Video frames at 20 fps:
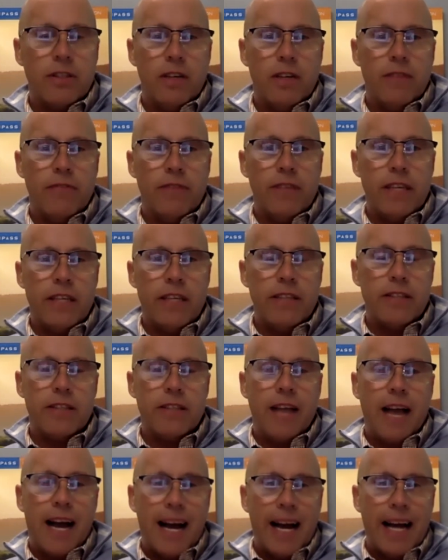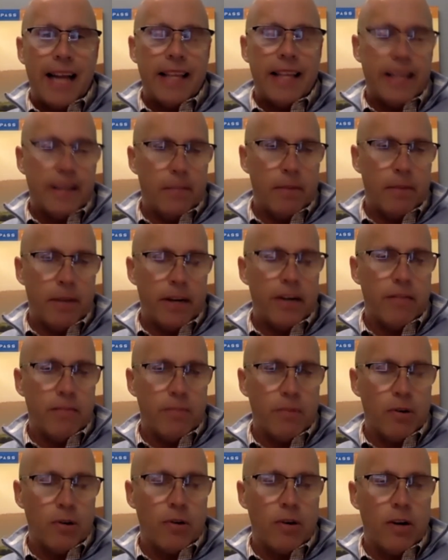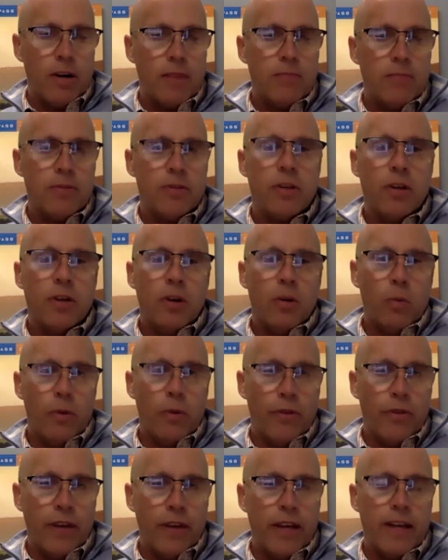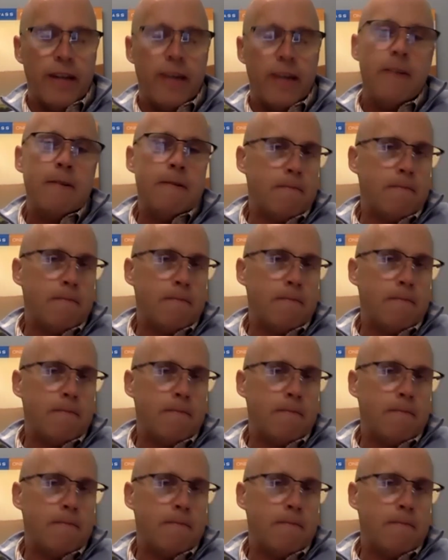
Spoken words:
of these highly competitive programs within